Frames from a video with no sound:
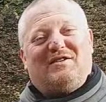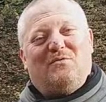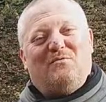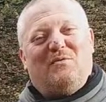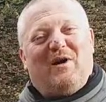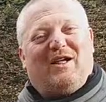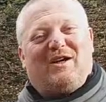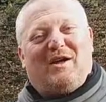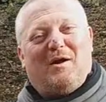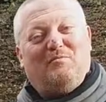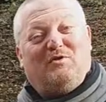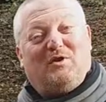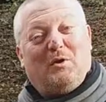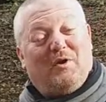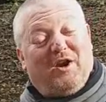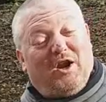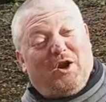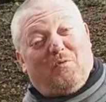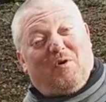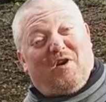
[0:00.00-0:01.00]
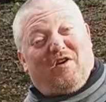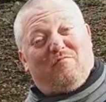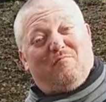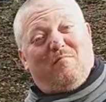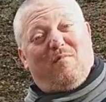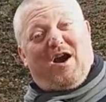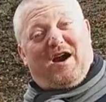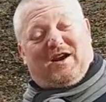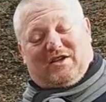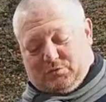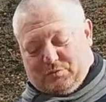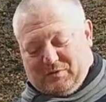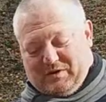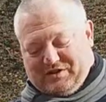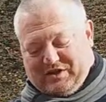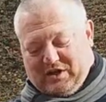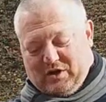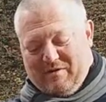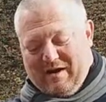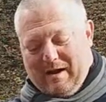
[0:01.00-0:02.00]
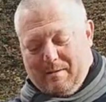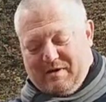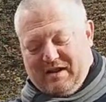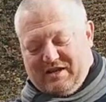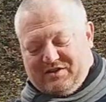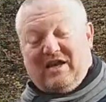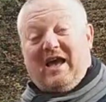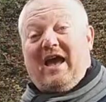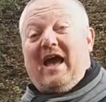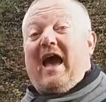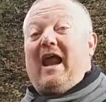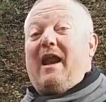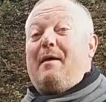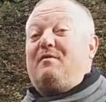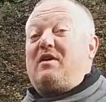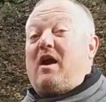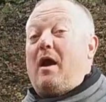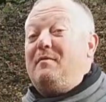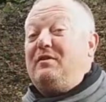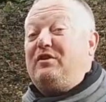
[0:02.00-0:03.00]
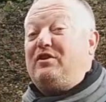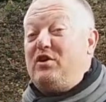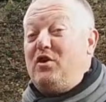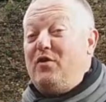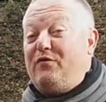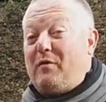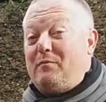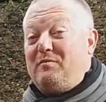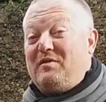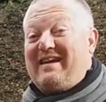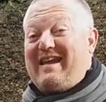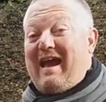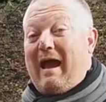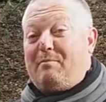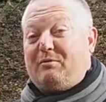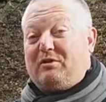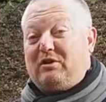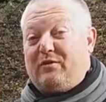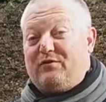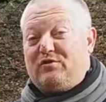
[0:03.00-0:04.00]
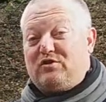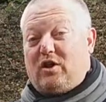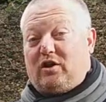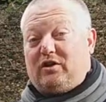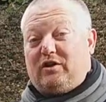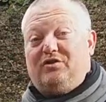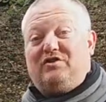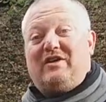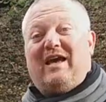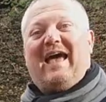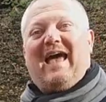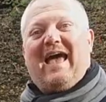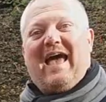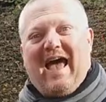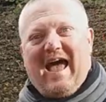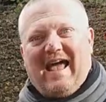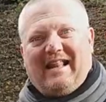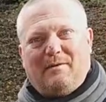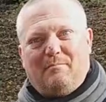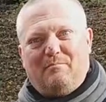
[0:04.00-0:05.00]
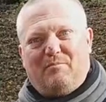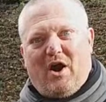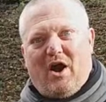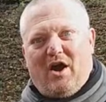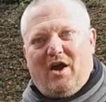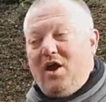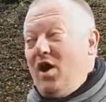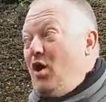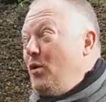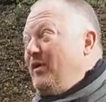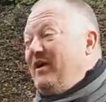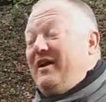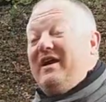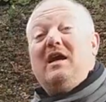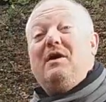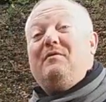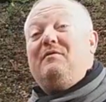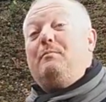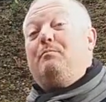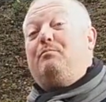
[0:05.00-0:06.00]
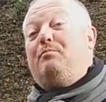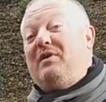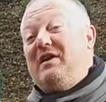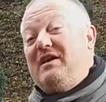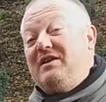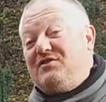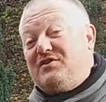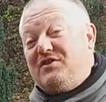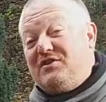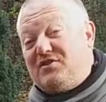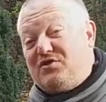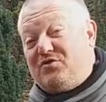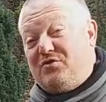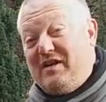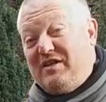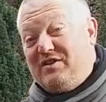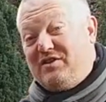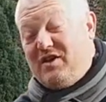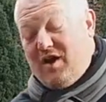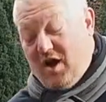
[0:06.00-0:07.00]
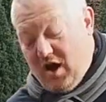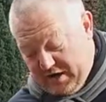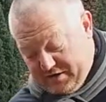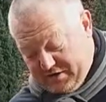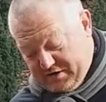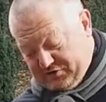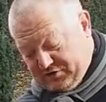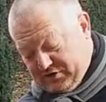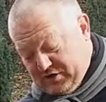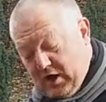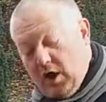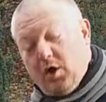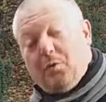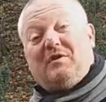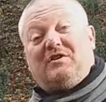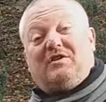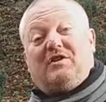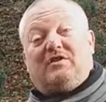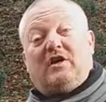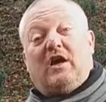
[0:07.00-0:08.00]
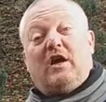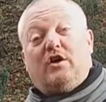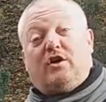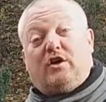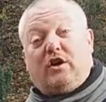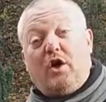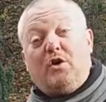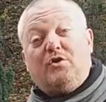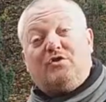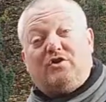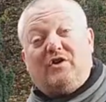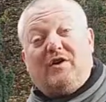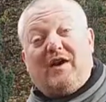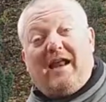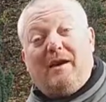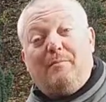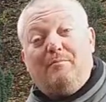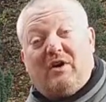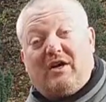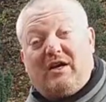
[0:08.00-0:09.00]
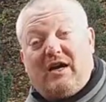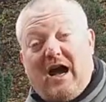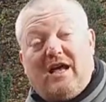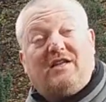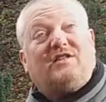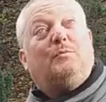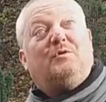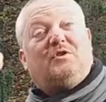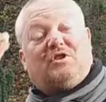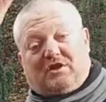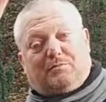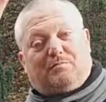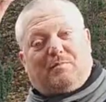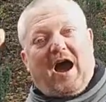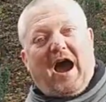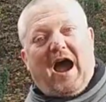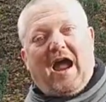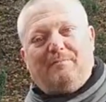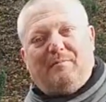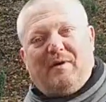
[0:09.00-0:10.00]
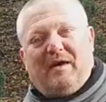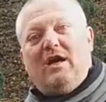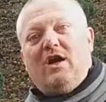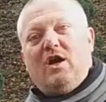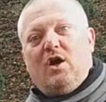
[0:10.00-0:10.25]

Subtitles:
and welcome to another one of Mark's Whisky Ramblings. And I'm coming to you from the capital of Scotland, Edinburgh. We're here in Princess Street Gardens, which is close to Edinburgh Castle, which is behind me,